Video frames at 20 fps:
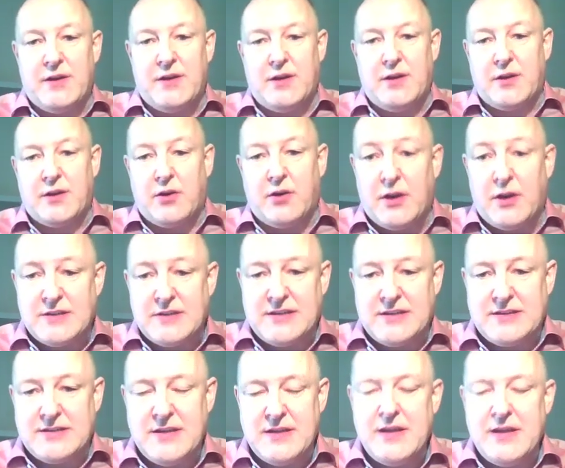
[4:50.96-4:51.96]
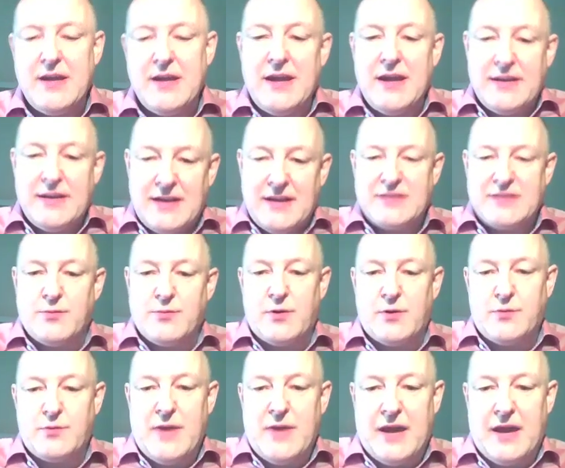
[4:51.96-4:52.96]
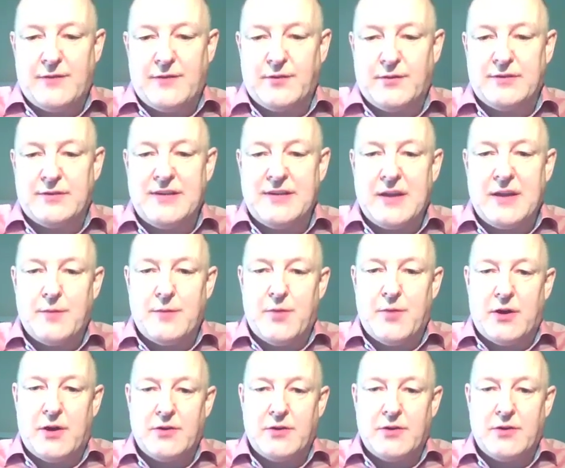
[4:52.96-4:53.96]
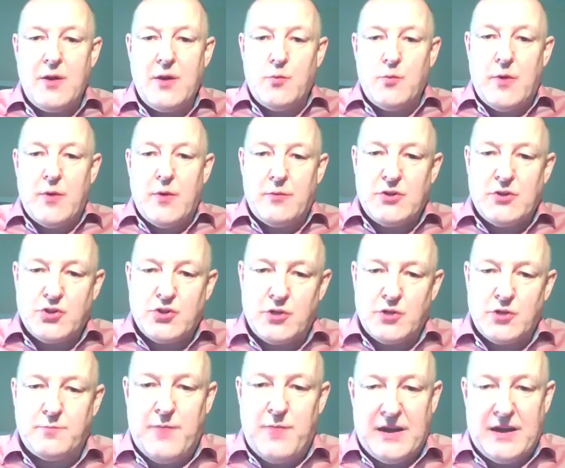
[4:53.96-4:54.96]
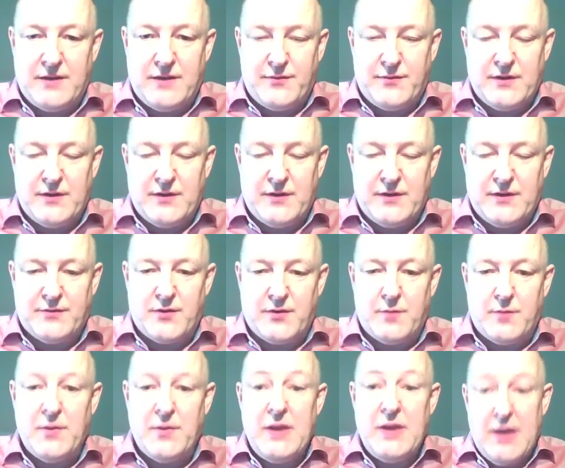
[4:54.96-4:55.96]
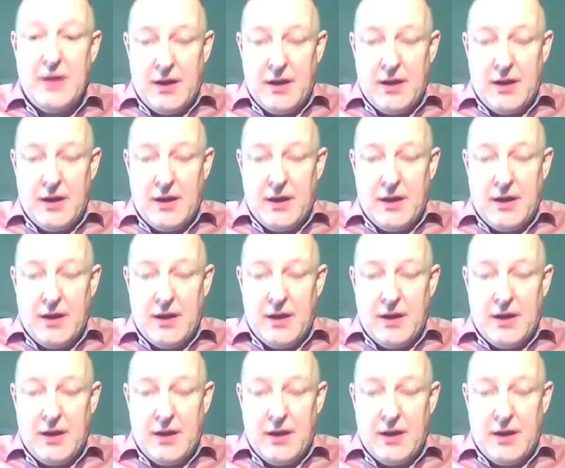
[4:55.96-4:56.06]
courses. And that's what we have to think about, where we should benefit from,